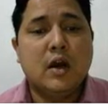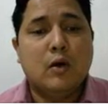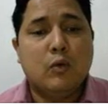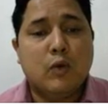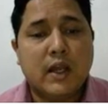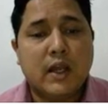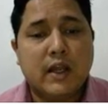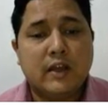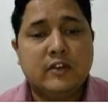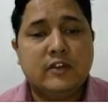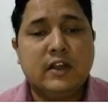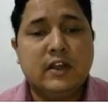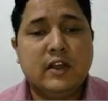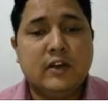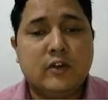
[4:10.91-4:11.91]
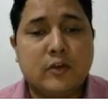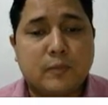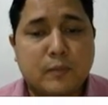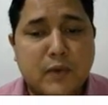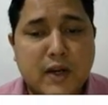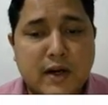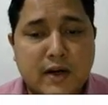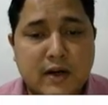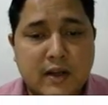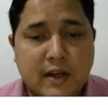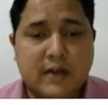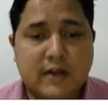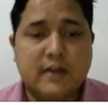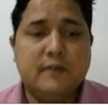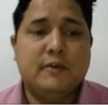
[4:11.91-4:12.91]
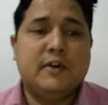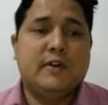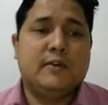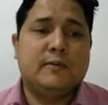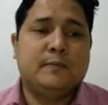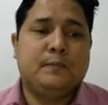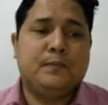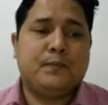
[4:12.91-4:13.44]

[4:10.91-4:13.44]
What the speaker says: via a series of planned activities.